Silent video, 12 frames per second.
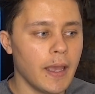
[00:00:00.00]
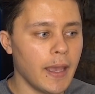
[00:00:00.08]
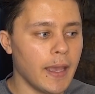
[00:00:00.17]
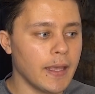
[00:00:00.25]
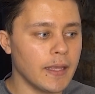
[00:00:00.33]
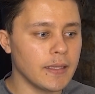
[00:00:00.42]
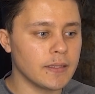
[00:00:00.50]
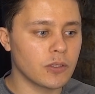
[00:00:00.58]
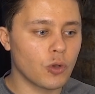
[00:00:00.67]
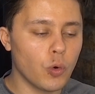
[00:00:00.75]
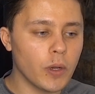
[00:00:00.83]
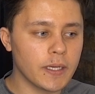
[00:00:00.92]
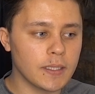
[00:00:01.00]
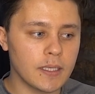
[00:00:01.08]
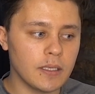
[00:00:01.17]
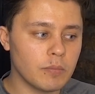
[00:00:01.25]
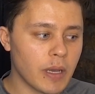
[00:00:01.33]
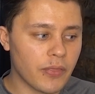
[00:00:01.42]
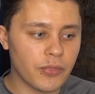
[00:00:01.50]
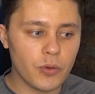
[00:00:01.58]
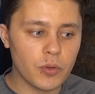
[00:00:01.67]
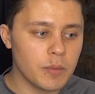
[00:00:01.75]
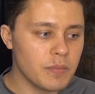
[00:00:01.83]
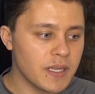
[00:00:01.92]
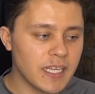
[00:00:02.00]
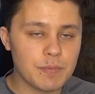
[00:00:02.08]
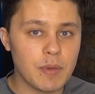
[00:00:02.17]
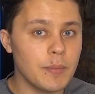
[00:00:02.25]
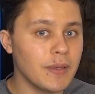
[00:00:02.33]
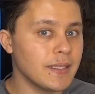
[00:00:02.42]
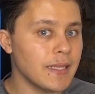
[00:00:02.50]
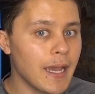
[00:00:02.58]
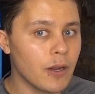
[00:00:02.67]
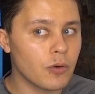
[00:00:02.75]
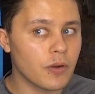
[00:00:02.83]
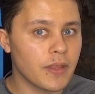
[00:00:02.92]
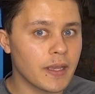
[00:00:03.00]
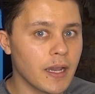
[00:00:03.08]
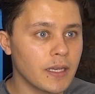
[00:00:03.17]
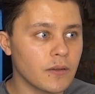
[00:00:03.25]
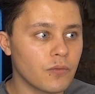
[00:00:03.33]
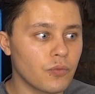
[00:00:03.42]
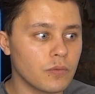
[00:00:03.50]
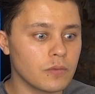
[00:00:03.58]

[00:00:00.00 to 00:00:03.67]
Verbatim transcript: And quickly, in about 30 minutes, maybe an hour, they kind of